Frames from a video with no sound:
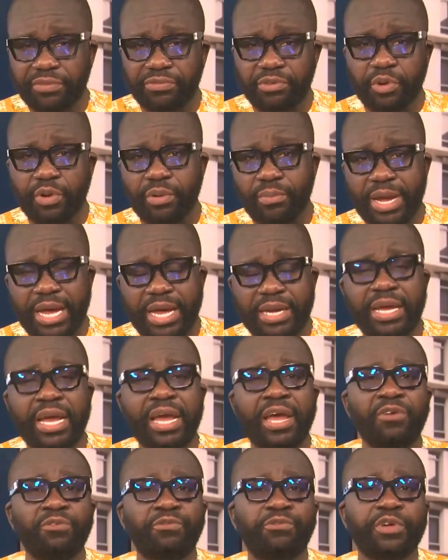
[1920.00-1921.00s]
if you're a man,
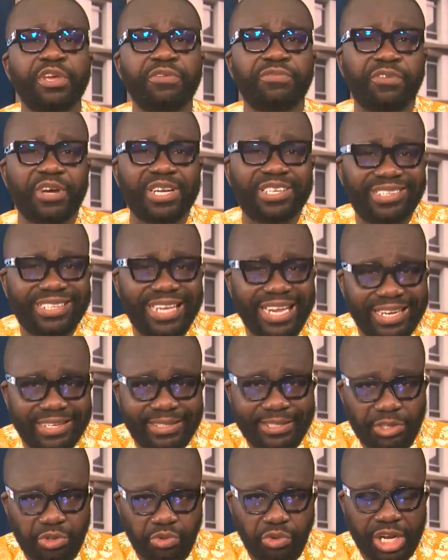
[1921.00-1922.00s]
free
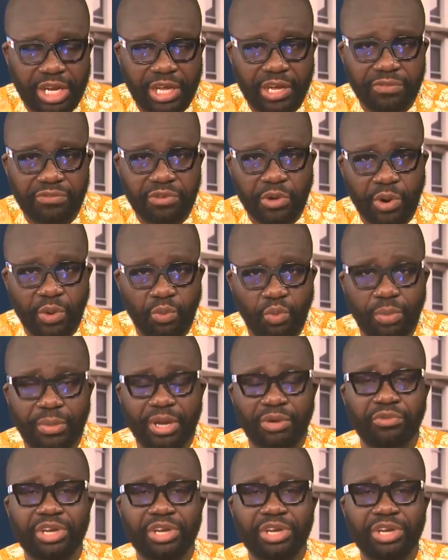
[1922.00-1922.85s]
fertility screening if you're a woman.